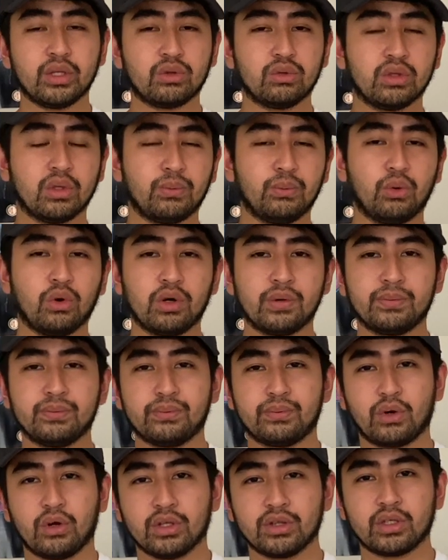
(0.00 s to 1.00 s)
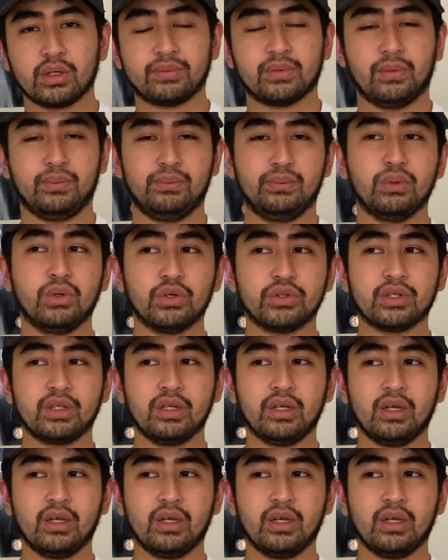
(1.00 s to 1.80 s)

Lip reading: to the forefront of the foot,